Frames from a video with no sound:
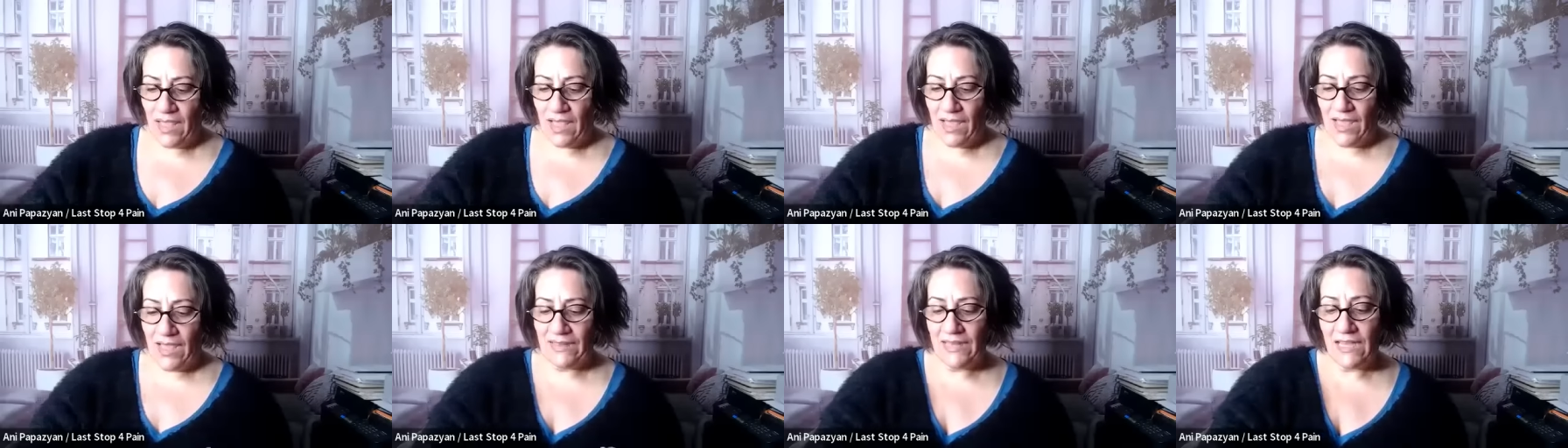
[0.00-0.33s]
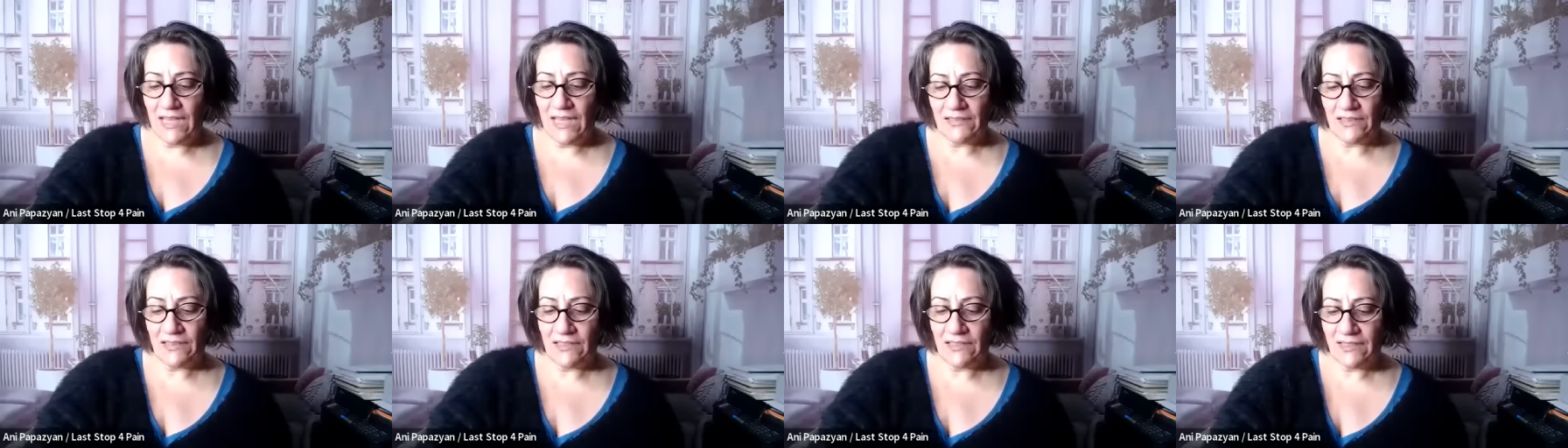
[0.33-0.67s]

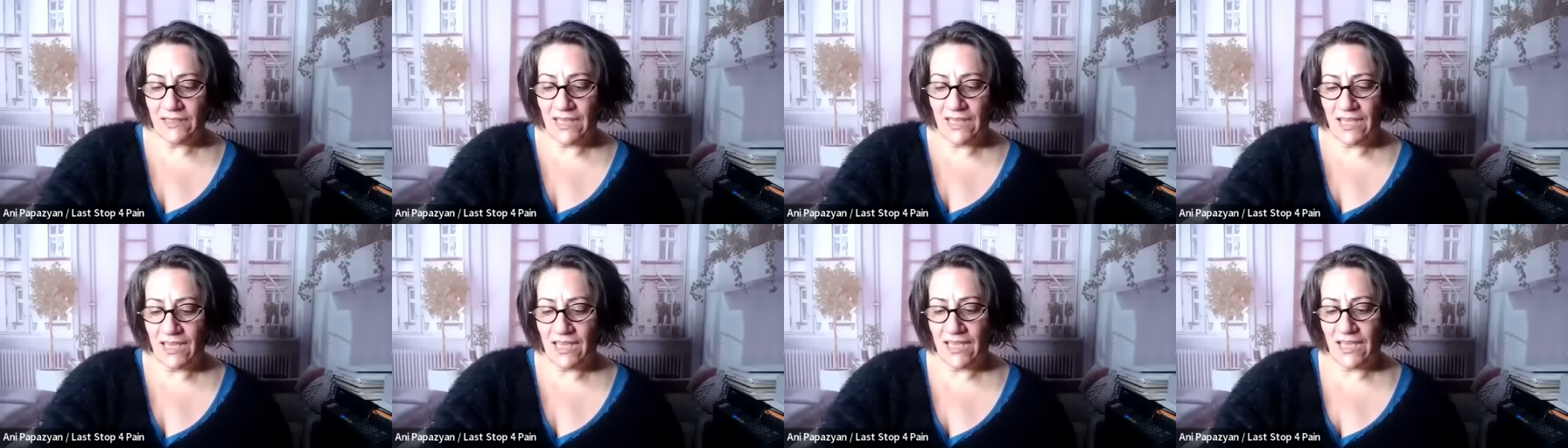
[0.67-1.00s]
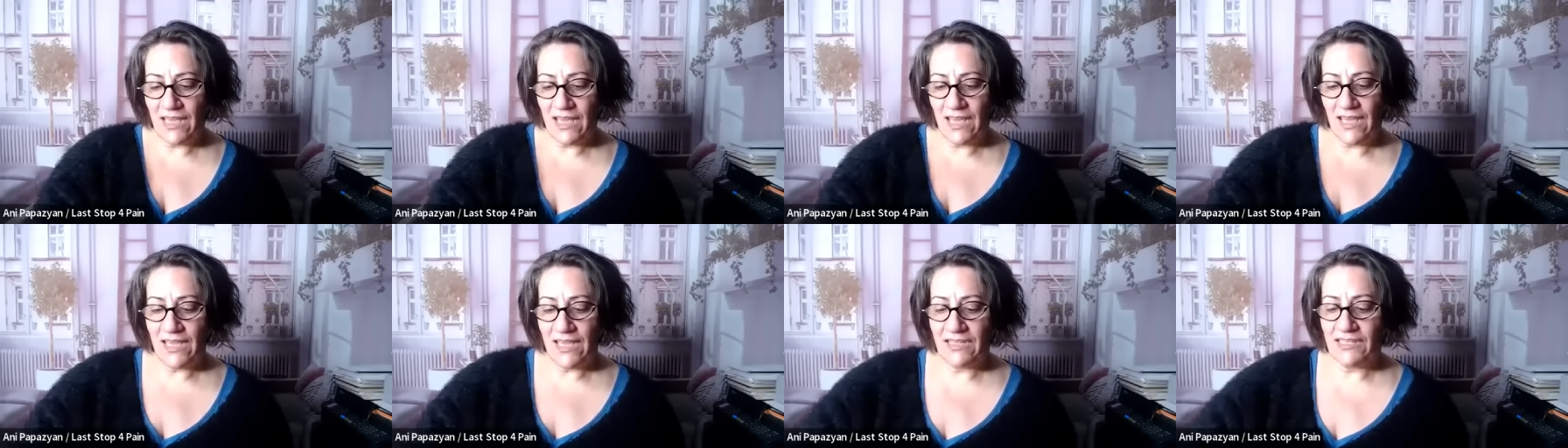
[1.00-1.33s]
Another thing
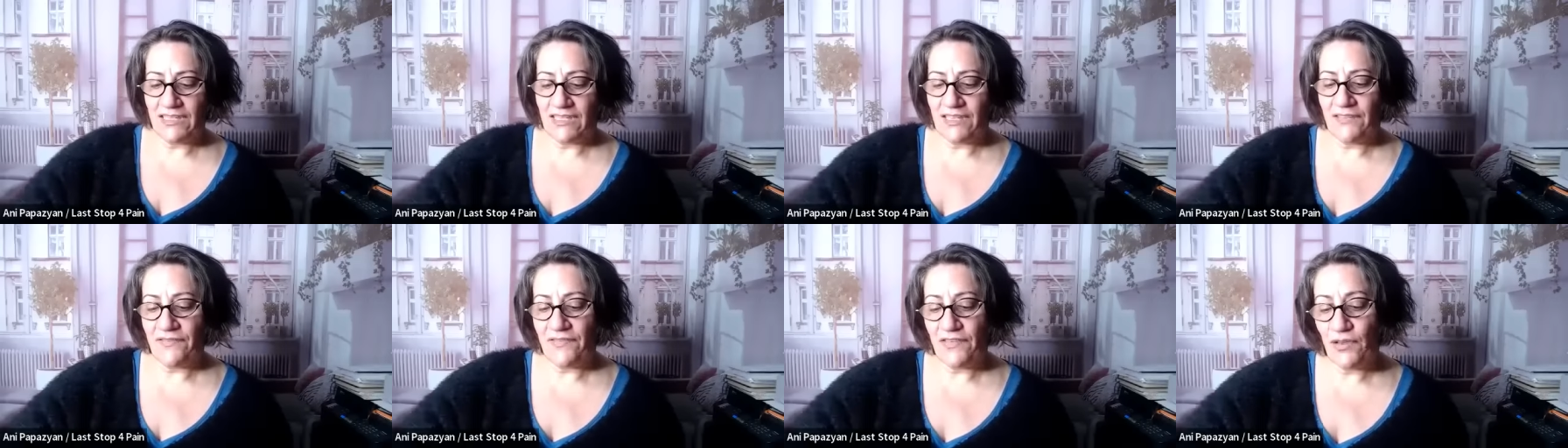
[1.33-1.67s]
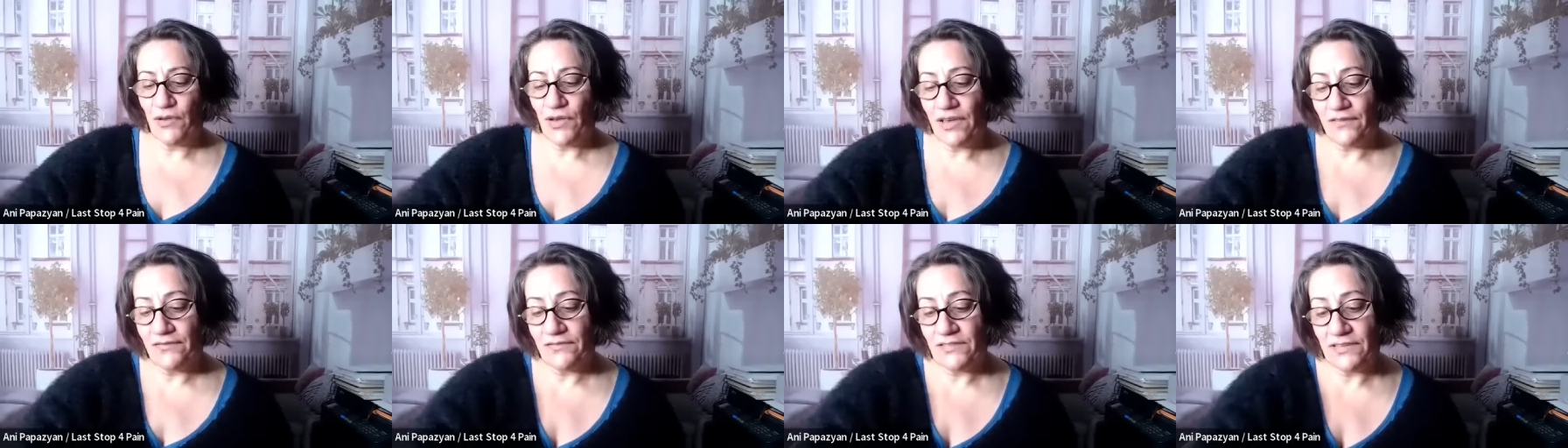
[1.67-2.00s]
is if
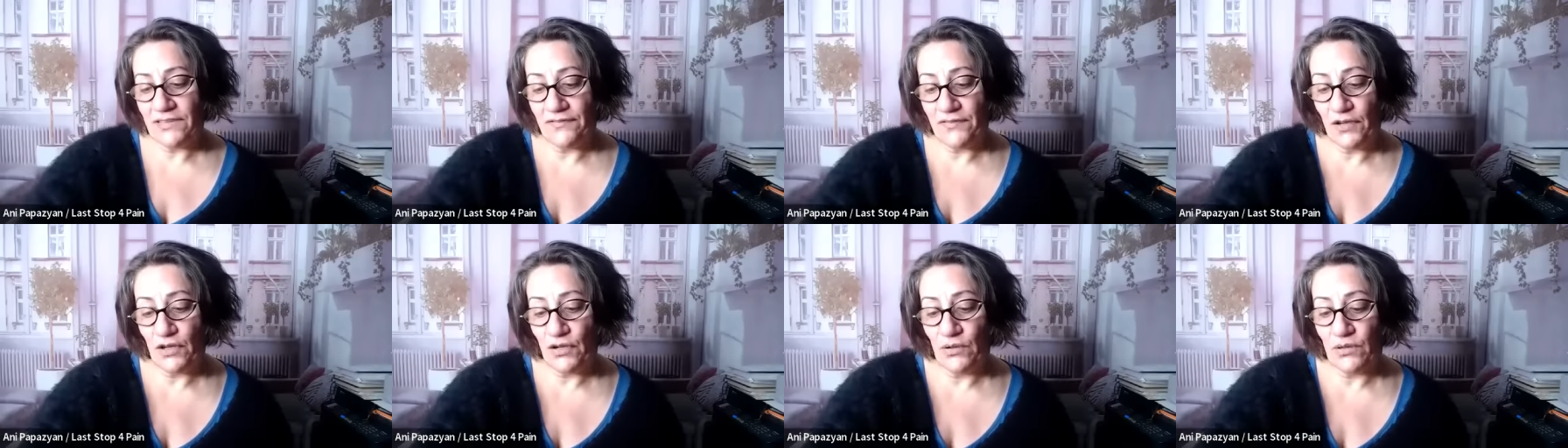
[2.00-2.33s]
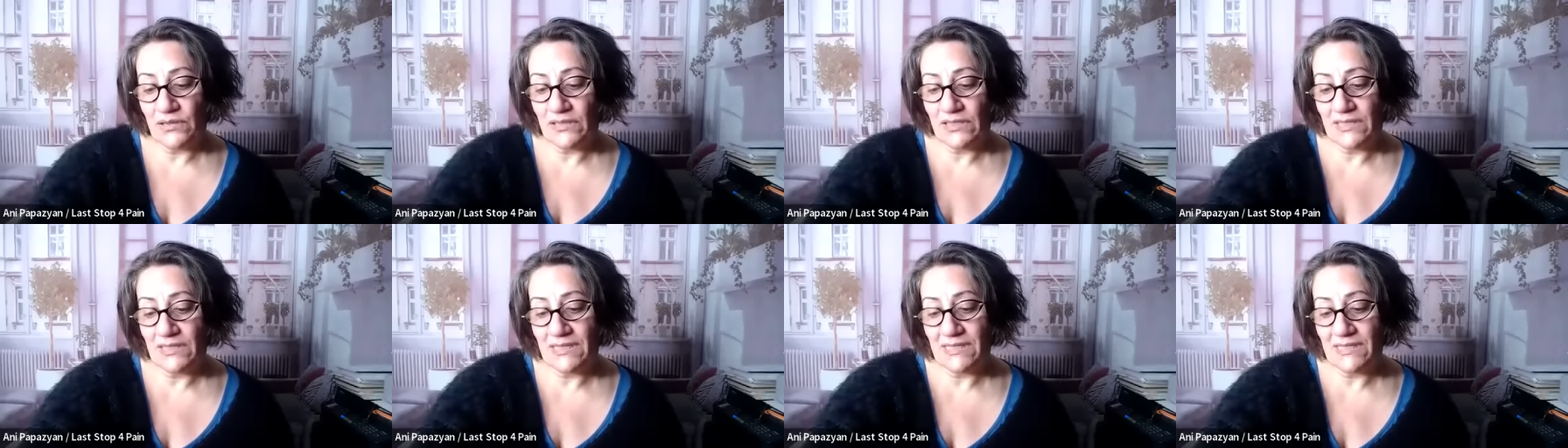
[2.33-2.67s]
you have
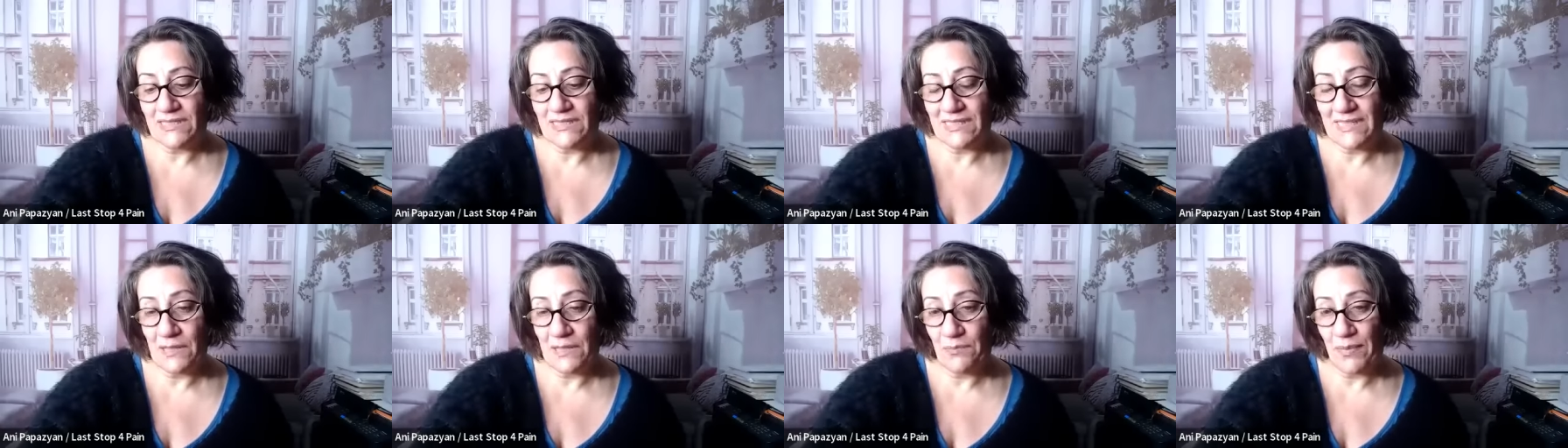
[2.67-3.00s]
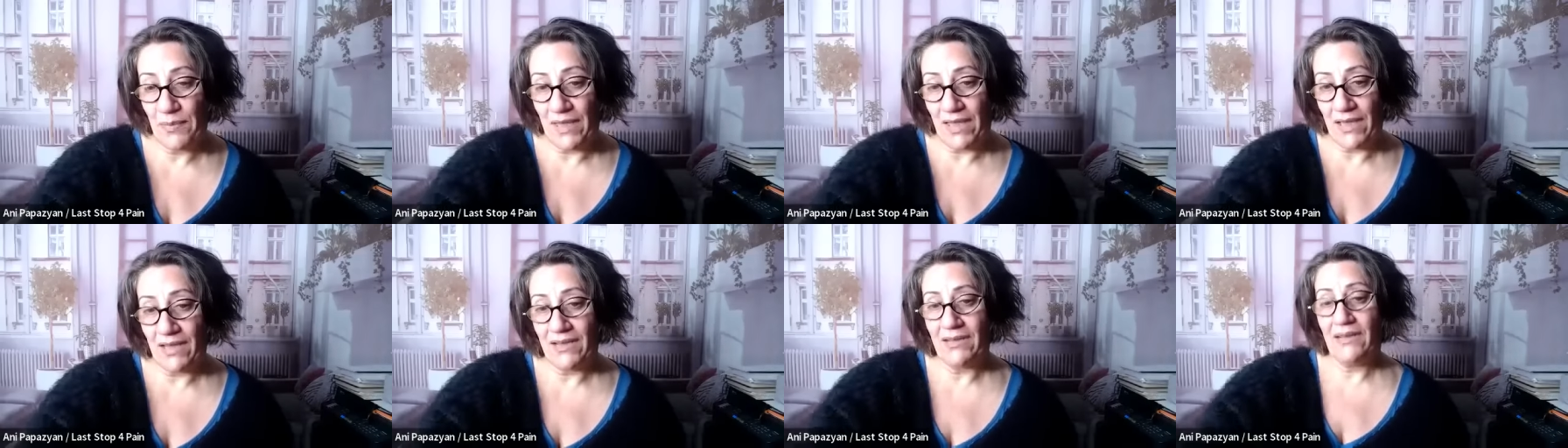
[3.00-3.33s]
difficulty
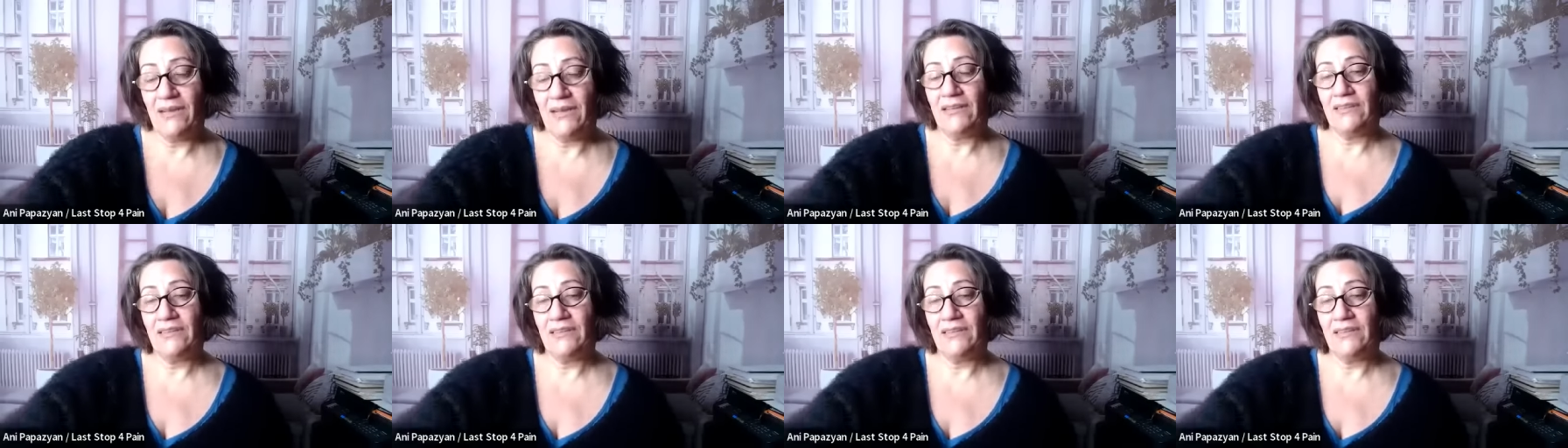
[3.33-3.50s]
sleeping,